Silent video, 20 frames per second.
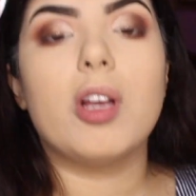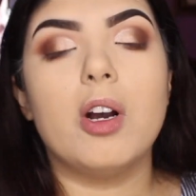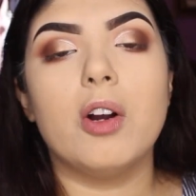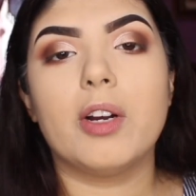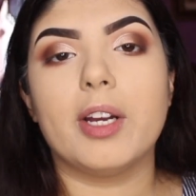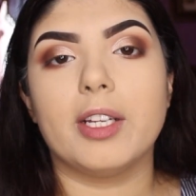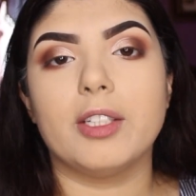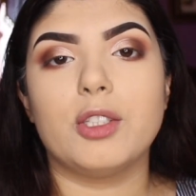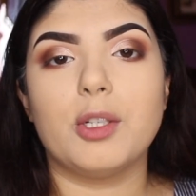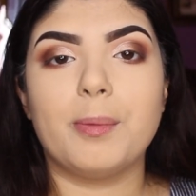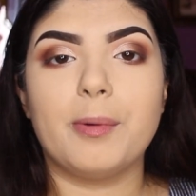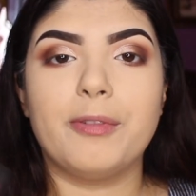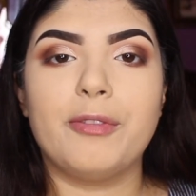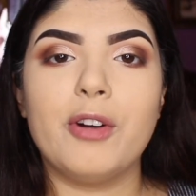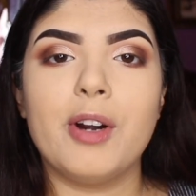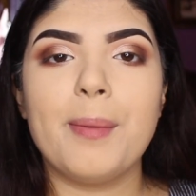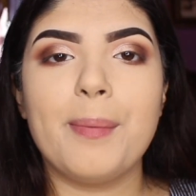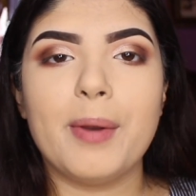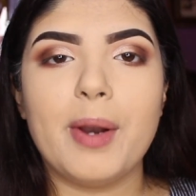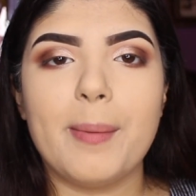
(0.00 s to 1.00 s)
Okay, so
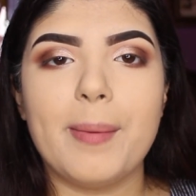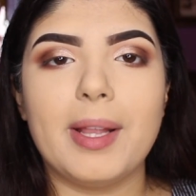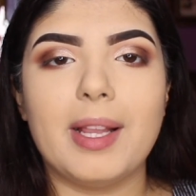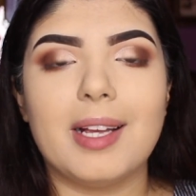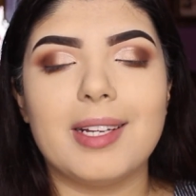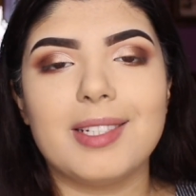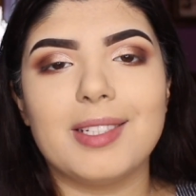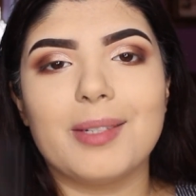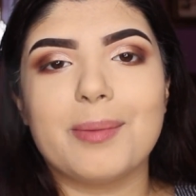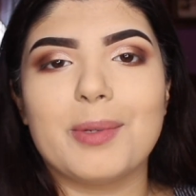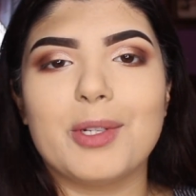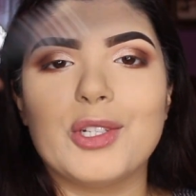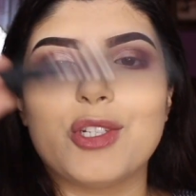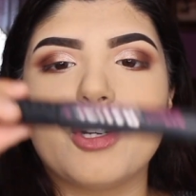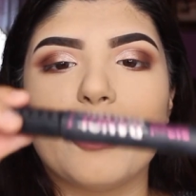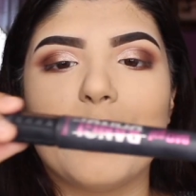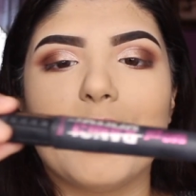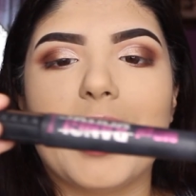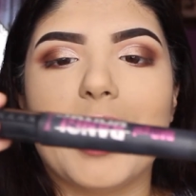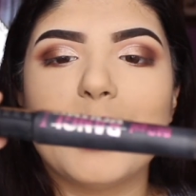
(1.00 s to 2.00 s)
before I put on my lashes, I'm going to
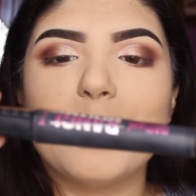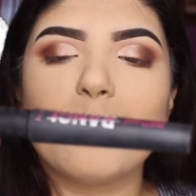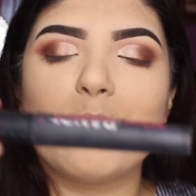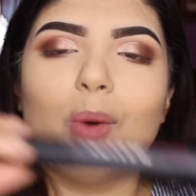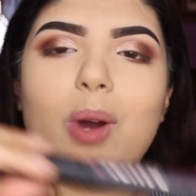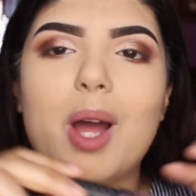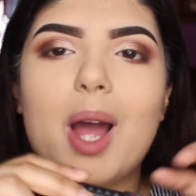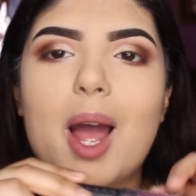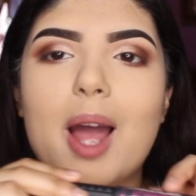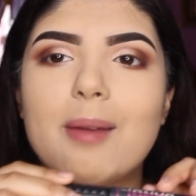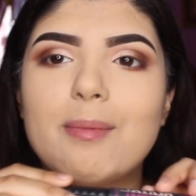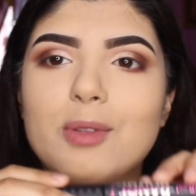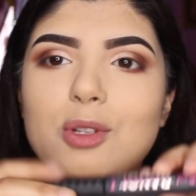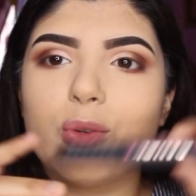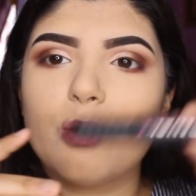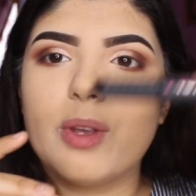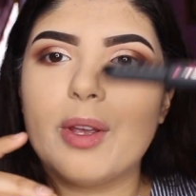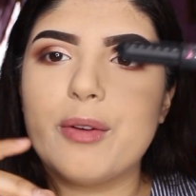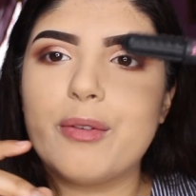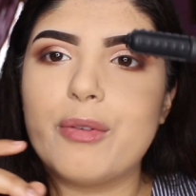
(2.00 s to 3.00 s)
show you guys what I'm
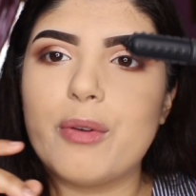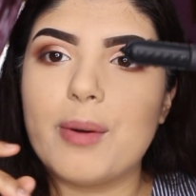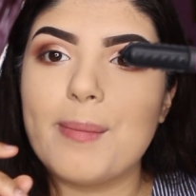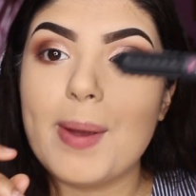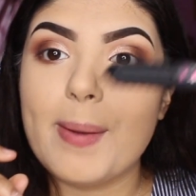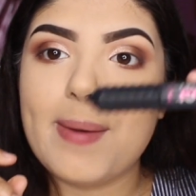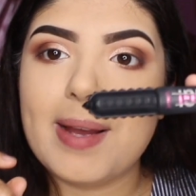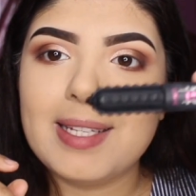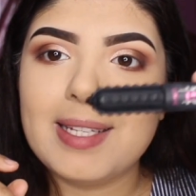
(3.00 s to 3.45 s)
doing for my